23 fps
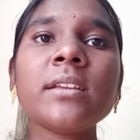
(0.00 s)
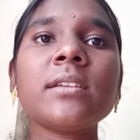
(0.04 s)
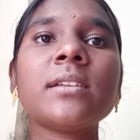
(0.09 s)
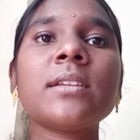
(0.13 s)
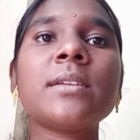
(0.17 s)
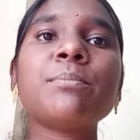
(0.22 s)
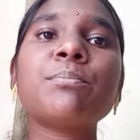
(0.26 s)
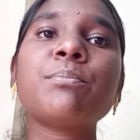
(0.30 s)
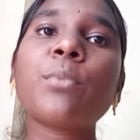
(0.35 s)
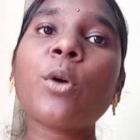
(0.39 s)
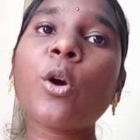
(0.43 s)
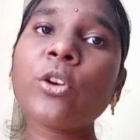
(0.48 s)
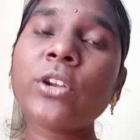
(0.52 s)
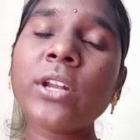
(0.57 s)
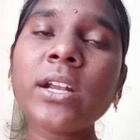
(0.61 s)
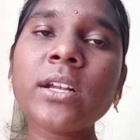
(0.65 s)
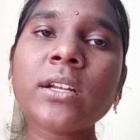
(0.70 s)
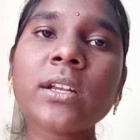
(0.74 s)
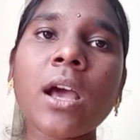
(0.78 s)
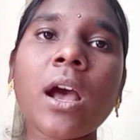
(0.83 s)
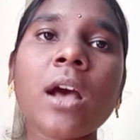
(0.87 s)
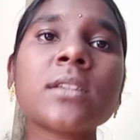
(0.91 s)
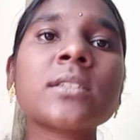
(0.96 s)
important
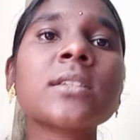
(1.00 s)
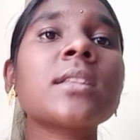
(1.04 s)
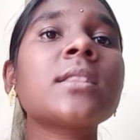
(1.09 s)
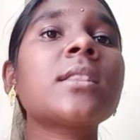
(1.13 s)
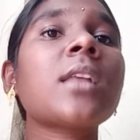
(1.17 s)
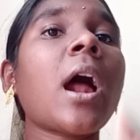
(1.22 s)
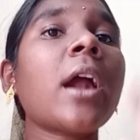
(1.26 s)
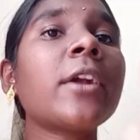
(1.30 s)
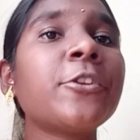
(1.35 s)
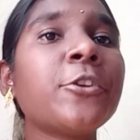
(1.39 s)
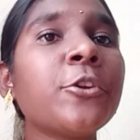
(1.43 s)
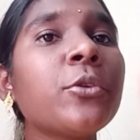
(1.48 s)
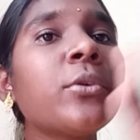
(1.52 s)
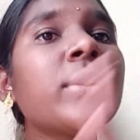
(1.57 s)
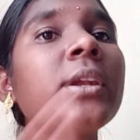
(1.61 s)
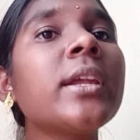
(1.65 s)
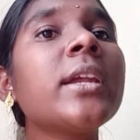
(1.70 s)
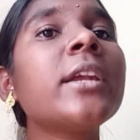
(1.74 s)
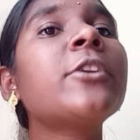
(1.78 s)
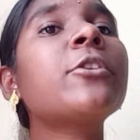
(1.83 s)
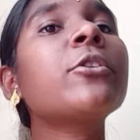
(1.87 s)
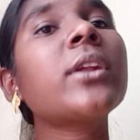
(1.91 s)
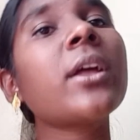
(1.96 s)
task that you
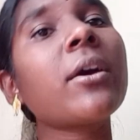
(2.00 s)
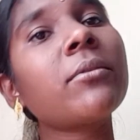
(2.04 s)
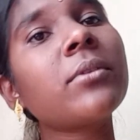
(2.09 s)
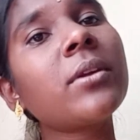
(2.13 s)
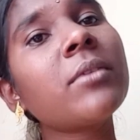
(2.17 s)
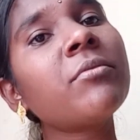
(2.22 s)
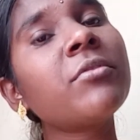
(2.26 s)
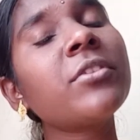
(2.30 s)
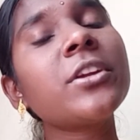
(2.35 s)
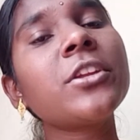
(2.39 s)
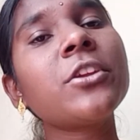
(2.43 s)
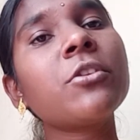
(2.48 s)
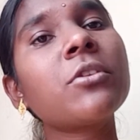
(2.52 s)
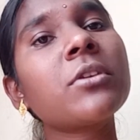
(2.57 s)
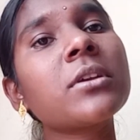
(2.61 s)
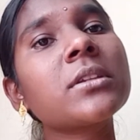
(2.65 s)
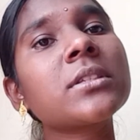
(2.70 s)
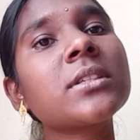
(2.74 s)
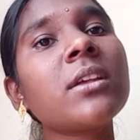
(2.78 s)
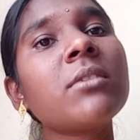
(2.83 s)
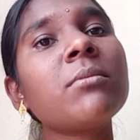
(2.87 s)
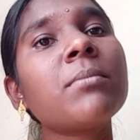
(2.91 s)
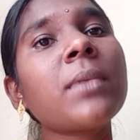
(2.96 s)
need to develop for
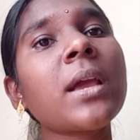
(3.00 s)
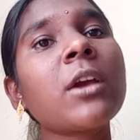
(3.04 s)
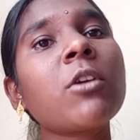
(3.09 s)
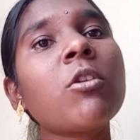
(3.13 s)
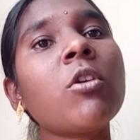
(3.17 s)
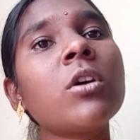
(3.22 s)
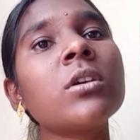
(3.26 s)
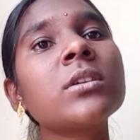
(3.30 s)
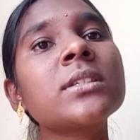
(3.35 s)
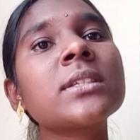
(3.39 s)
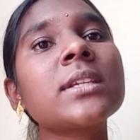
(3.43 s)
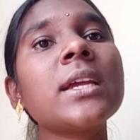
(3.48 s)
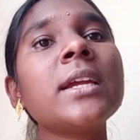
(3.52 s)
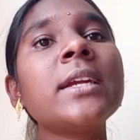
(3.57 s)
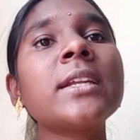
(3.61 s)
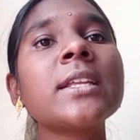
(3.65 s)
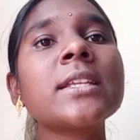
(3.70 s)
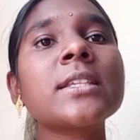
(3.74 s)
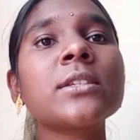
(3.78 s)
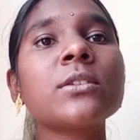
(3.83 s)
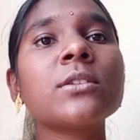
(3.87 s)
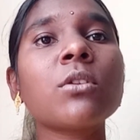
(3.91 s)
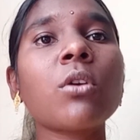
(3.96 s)
yourself, because it
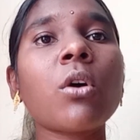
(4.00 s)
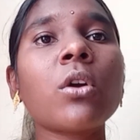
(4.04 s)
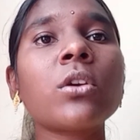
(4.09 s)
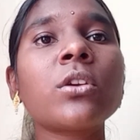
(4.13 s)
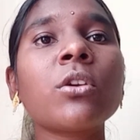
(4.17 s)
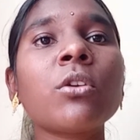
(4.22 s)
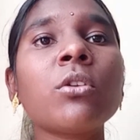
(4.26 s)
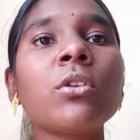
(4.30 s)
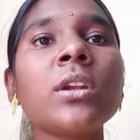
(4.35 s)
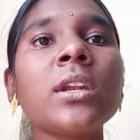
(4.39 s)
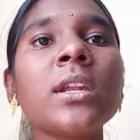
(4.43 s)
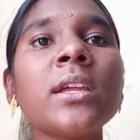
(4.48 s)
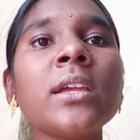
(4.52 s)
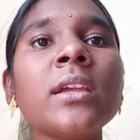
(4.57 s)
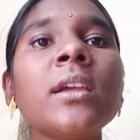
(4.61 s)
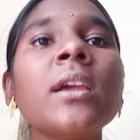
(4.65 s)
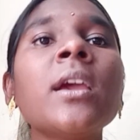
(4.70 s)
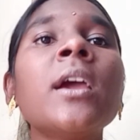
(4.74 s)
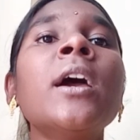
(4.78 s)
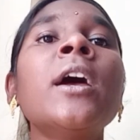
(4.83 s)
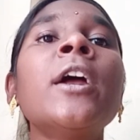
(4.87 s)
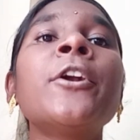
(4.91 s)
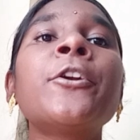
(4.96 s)
is not only
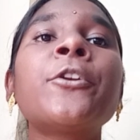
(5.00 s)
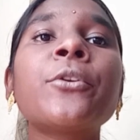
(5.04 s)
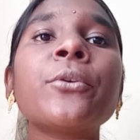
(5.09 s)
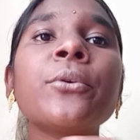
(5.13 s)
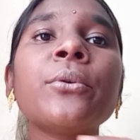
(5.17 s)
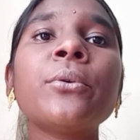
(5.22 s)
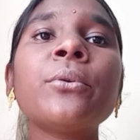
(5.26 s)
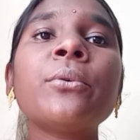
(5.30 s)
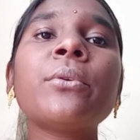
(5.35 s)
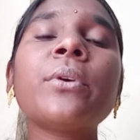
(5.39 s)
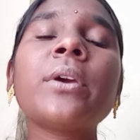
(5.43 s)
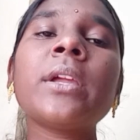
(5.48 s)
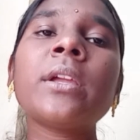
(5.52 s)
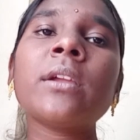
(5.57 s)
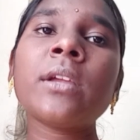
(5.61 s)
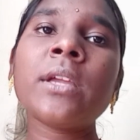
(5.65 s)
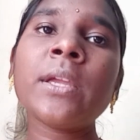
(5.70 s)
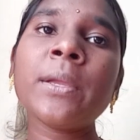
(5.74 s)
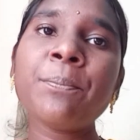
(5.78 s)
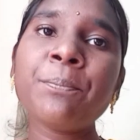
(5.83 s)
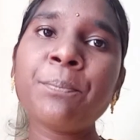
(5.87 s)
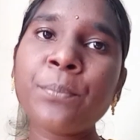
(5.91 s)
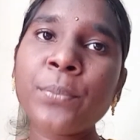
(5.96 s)
to
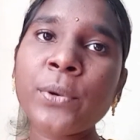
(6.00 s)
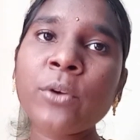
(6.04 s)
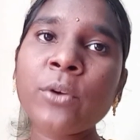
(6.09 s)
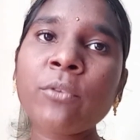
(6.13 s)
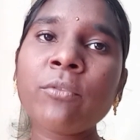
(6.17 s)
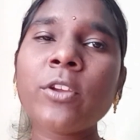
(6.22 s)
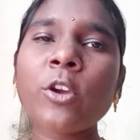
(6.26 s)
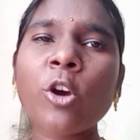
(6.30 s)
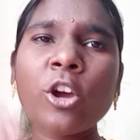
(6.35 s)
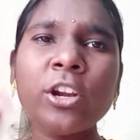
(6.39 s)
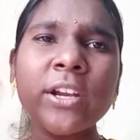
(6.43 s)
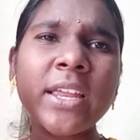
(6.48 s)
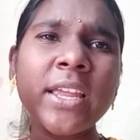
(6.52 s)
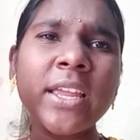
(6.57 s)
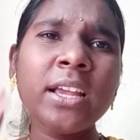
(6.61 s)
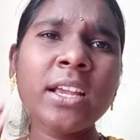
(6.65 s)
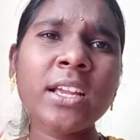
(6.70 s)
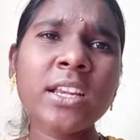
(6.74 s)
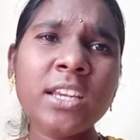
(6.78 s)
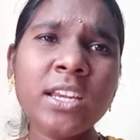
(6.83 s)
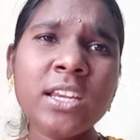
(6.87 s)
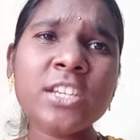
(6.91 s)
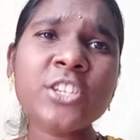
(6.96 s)
improve your
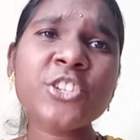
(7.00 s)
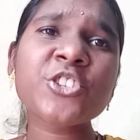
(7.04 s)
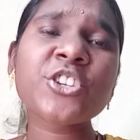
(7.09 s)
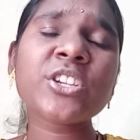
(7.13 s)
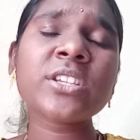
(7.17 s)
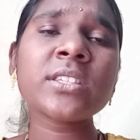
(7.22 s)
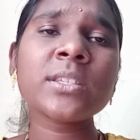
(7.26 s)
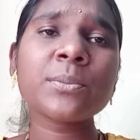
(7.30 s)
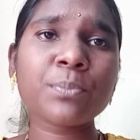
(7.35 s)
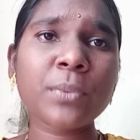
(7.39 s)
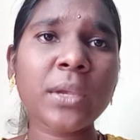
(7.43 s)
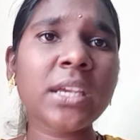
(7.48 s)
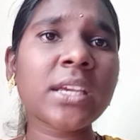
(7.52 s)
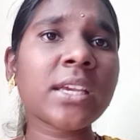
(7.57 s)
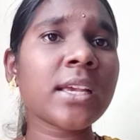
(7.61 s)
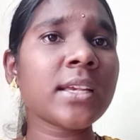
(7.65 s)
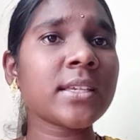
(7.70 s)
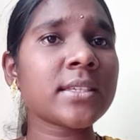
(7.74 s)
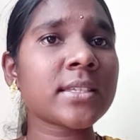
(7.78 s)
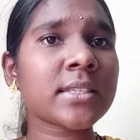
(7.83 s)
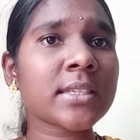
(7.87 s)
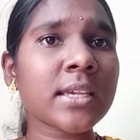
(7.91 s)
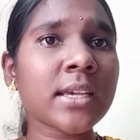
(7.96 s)
English
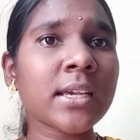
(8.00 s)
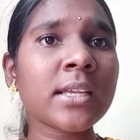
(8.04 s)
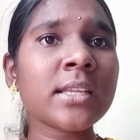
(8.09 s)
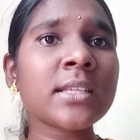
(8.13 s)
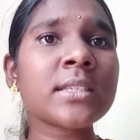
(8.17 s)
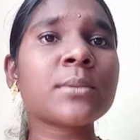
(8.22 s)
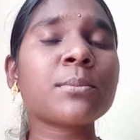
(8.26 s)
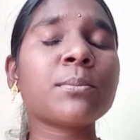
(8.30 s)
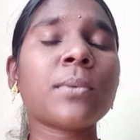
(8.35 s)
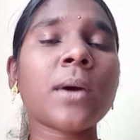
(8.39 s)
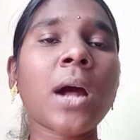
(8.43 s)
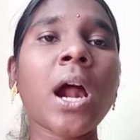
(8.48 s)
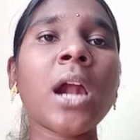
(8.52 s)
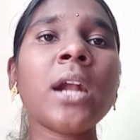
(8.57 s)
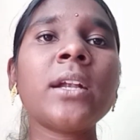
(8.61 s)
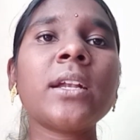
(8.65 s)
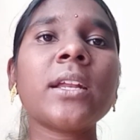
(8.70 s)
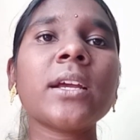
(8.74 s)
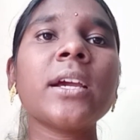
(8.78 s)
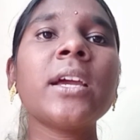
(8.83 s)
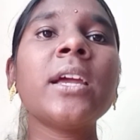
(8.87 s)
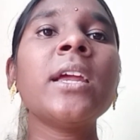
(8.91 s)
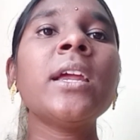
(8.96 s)
speaking skills,
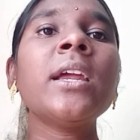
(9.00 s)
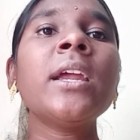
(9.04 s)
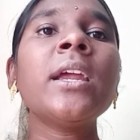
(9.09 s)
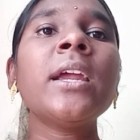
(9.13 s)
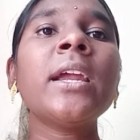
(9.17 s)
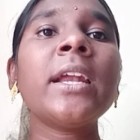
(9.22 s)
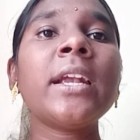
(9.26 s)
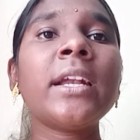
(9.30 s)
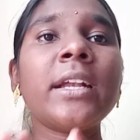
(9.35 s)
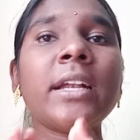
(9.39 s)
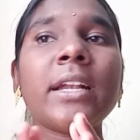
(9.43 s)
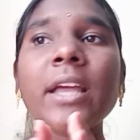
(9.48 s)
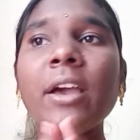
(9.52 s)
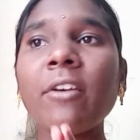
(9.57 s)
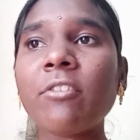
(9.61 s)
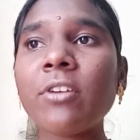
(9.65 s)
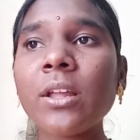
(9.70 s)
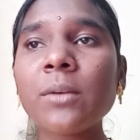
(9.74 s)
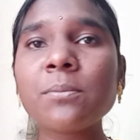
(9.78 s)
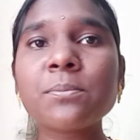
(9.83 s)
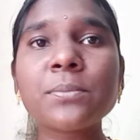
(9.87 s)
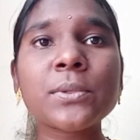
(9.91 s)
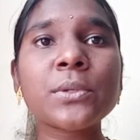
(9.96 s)
but it
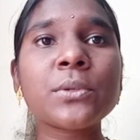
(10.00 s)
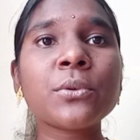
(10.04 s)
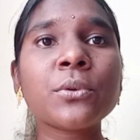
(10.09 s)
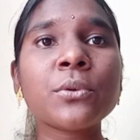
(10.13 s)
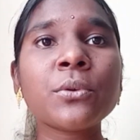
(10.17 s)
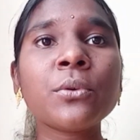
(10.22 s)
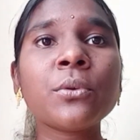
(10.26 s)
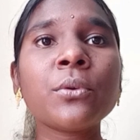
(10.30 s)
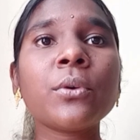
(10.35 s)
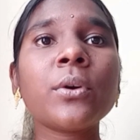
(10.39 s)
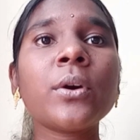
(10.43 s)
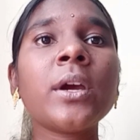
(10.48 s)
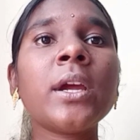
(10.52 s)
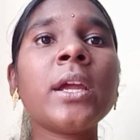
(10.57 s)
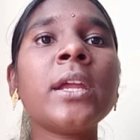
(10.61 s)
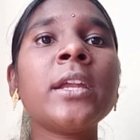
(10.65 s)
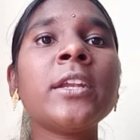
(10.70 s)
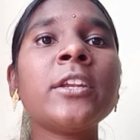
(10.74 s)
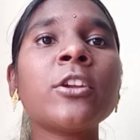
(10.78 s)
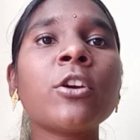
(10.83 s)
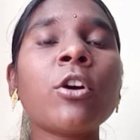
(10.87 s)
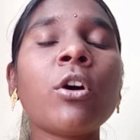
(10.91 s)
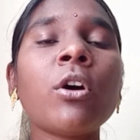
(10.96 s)
develops you
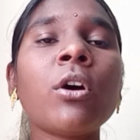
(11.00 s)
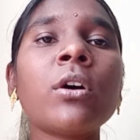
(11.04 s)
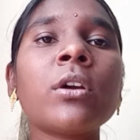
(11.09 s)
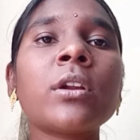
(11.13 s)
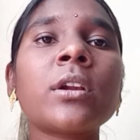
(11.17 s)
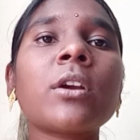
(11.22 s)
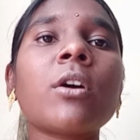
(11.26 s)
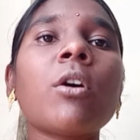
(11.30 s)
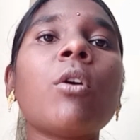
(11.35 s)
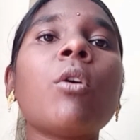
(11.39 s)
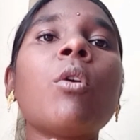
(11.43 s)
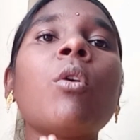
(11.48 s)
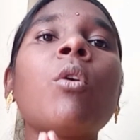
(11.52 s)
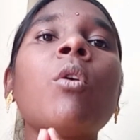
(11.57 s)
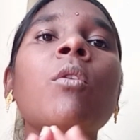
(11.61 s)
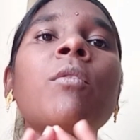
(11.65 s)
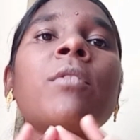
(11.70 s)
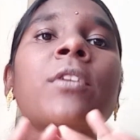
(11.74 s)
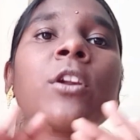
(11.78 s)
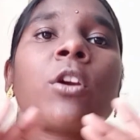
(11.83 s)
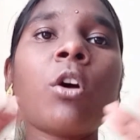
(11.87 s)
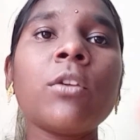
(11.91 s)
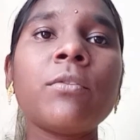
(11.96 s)
in your
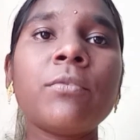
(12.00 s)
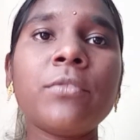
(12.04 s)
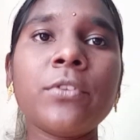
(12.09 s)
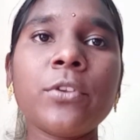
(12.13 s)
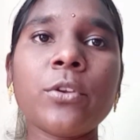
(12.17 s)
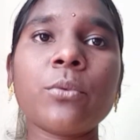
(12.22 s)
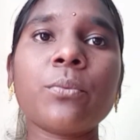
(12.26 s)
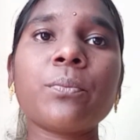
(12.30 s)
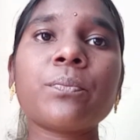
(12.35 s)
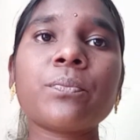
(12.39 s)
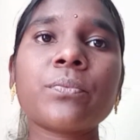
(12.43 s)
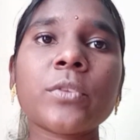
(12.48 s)
overall view.